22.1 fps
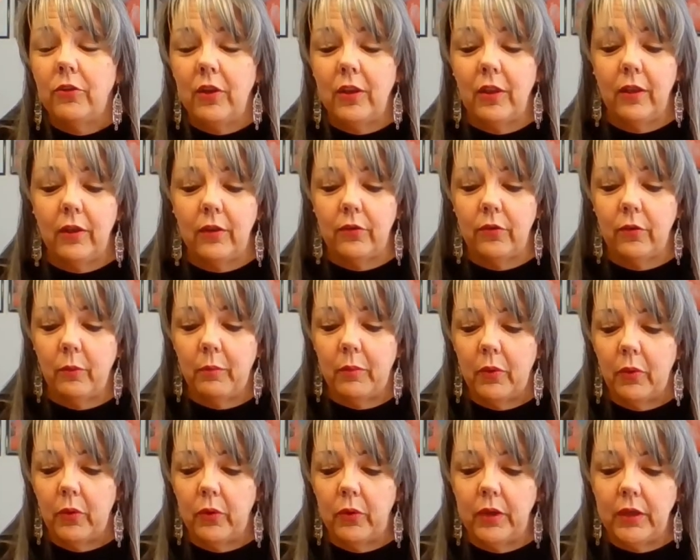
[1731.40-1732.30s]
She looks so
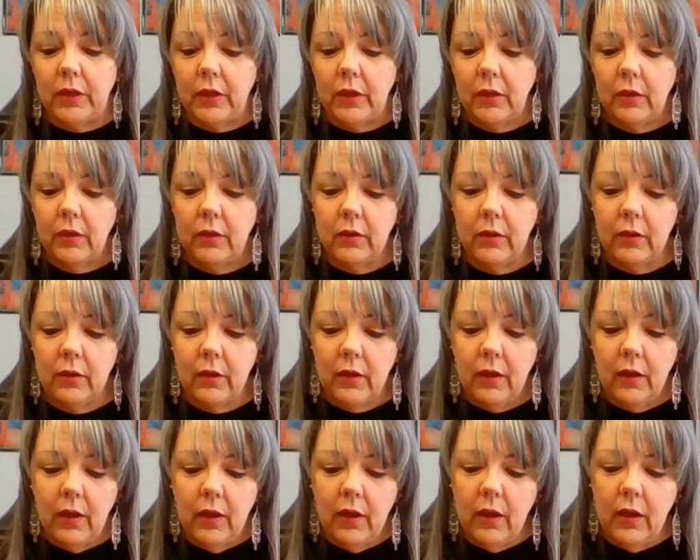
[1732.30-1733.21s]
pretty.
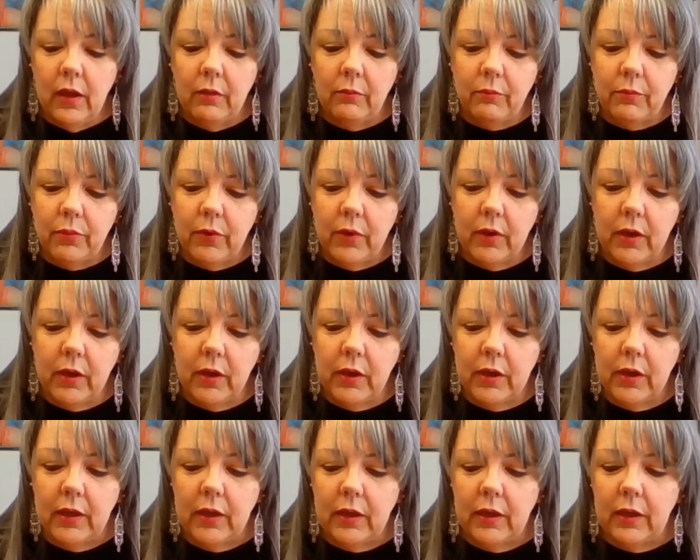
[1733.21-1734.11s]
I'm probably
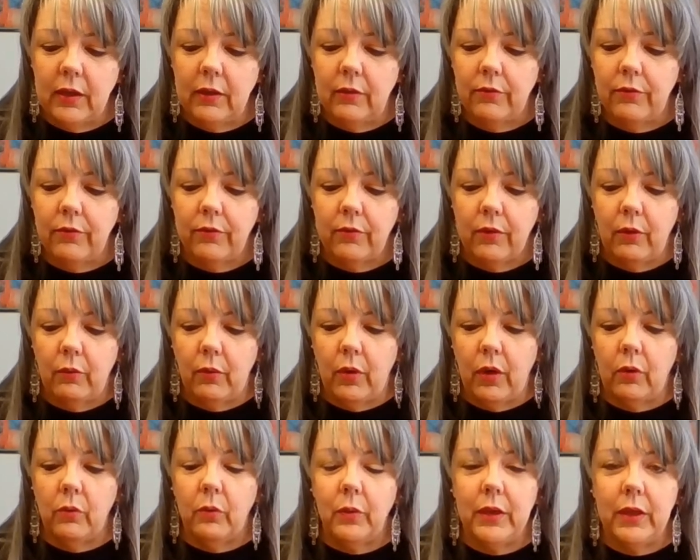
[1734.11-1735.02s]
going to have,
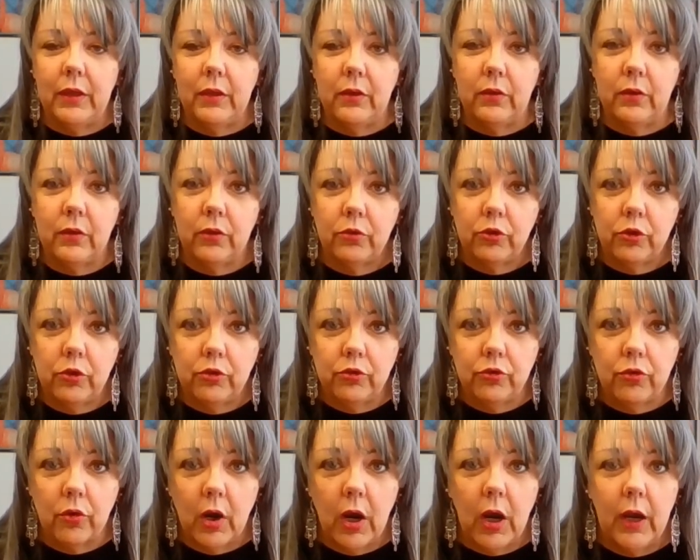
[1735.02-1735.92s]
oh, I'll wait until she
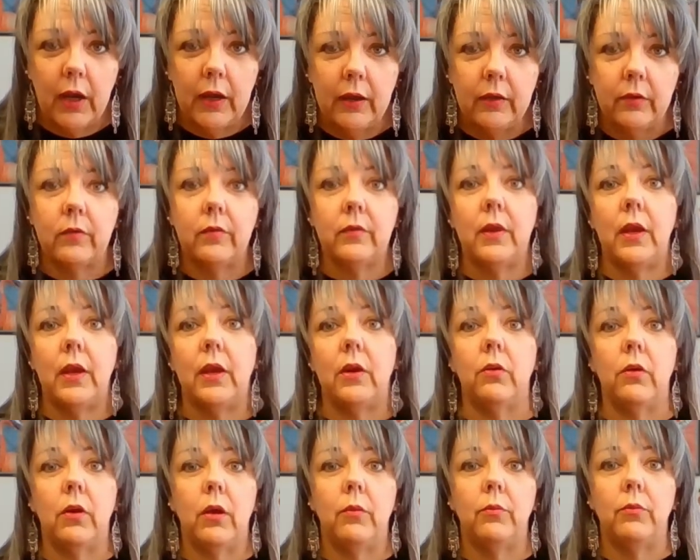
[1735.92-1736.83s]
dries,
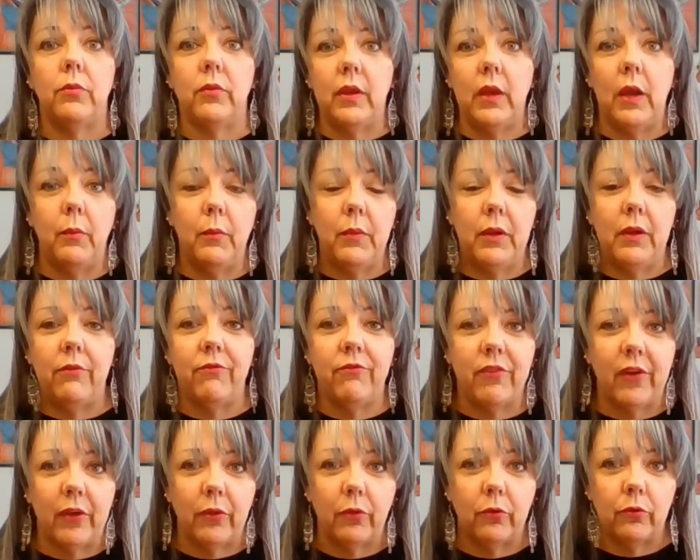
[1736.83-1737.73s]
stand her up, see how many
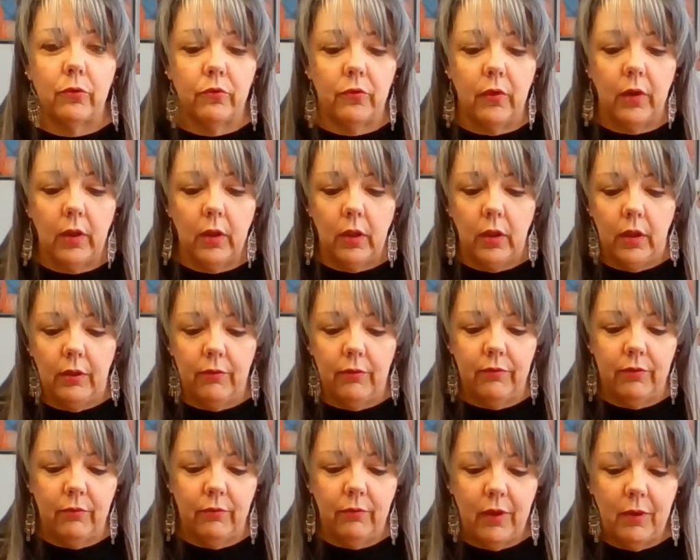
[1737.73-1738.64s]
feathers fall
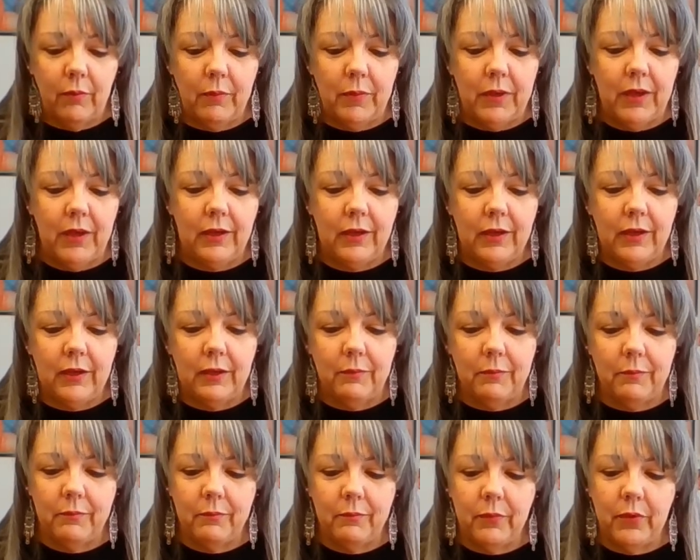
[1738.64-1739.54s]
off and how many I need
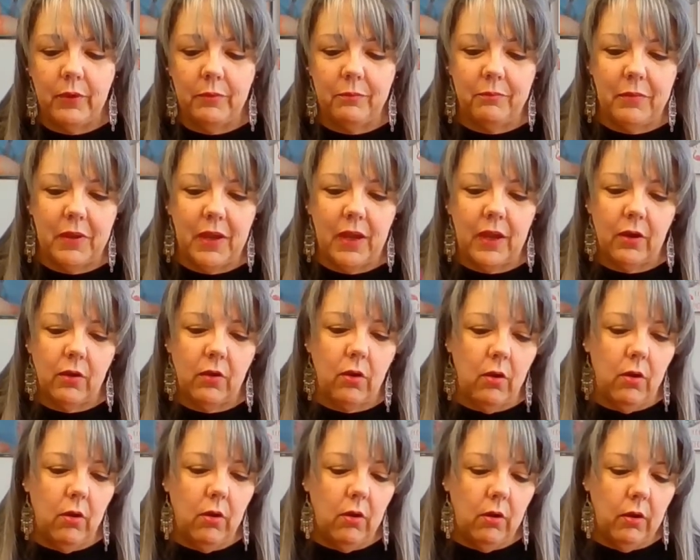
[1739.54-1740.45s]
to put back
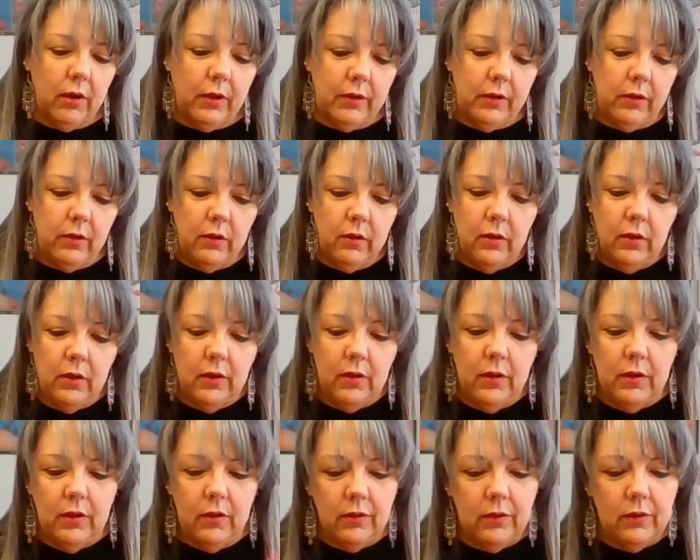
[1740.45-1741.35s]
on.
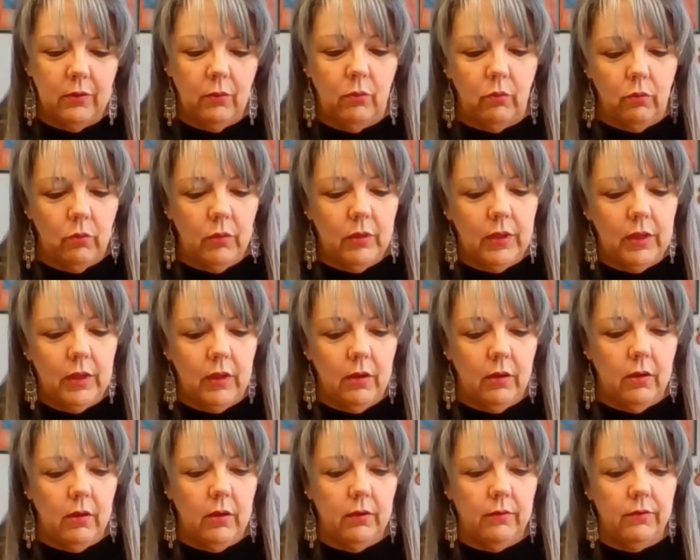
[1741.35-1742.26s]
And get
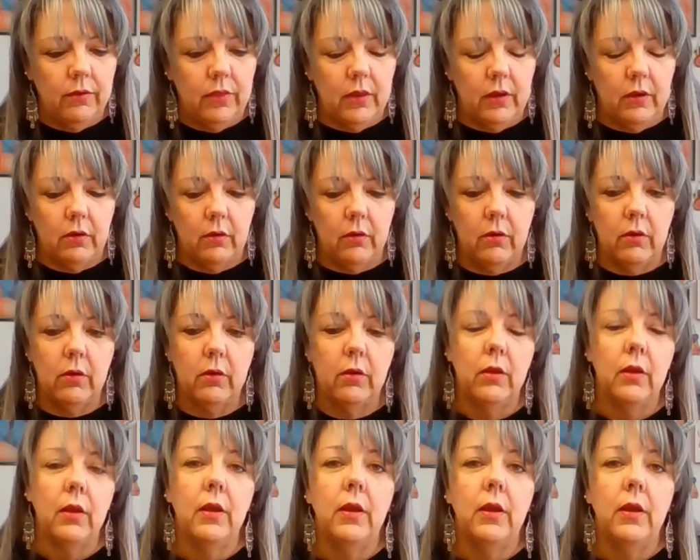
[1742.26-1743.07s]
off there.